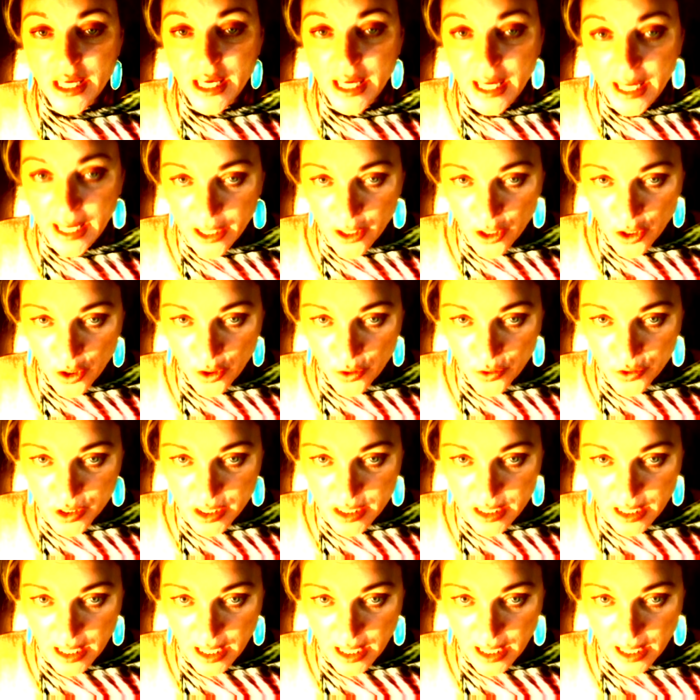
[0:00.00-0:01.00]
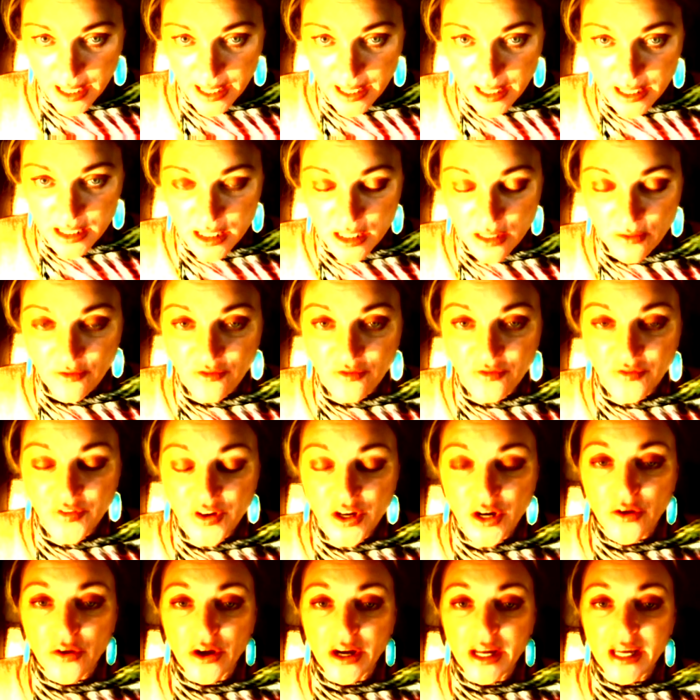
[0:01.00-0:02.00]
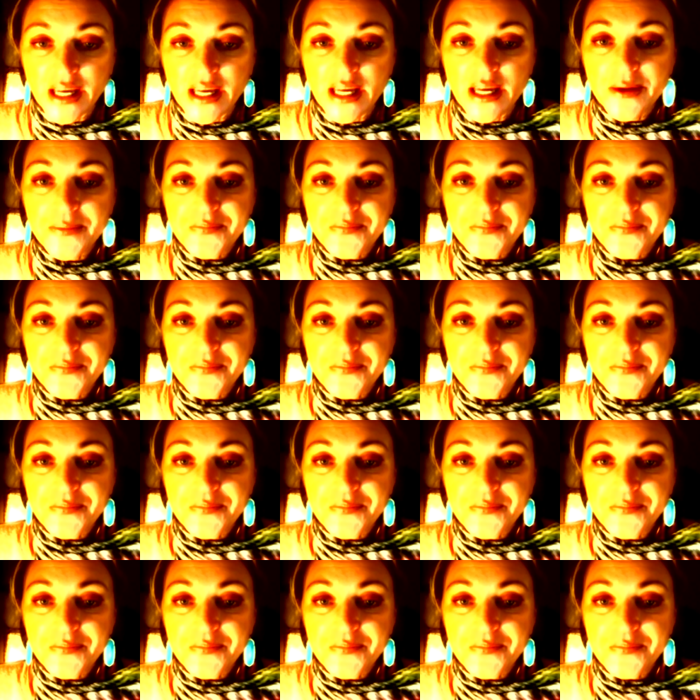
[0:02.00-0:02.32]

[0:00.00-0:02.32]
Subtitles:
in your sign. It's a very